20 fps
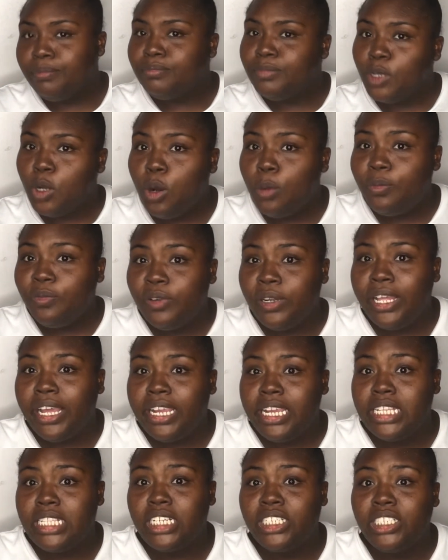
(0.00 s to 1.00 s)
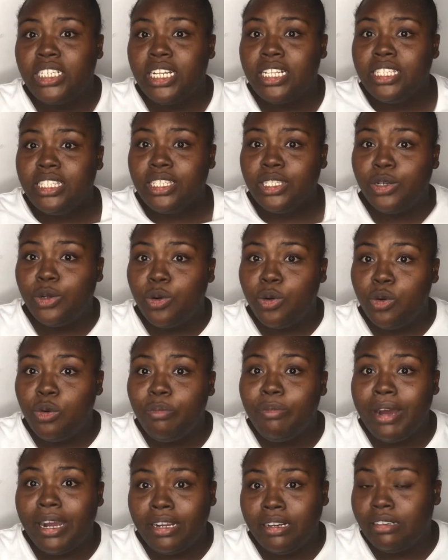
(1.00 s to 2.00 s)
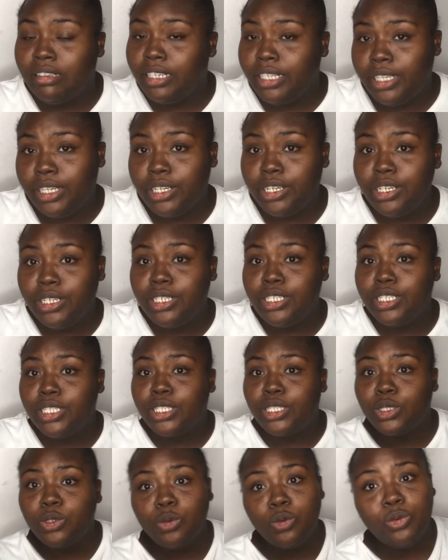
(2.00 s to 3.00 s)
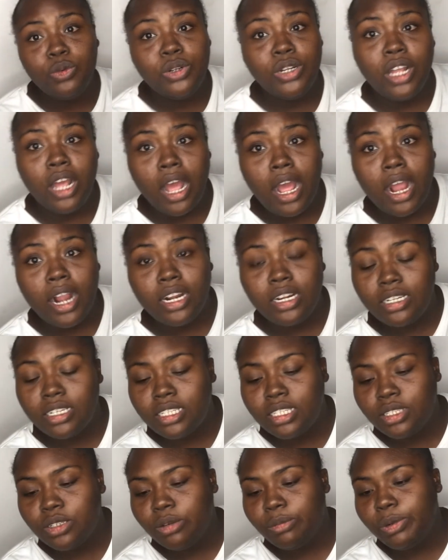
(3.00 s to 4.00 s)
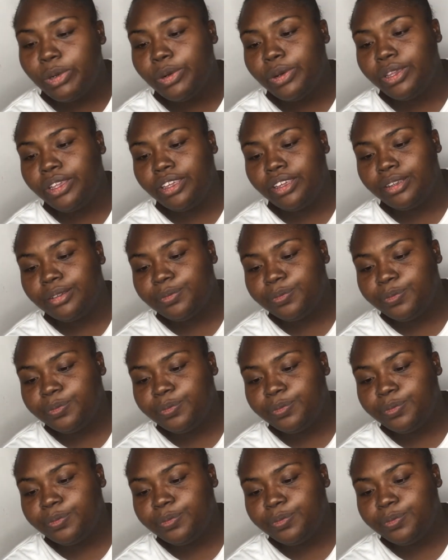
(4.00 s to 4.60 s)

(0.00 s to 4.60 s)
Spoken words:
Hopefully I get a chance to go back there soon or so, but yeah.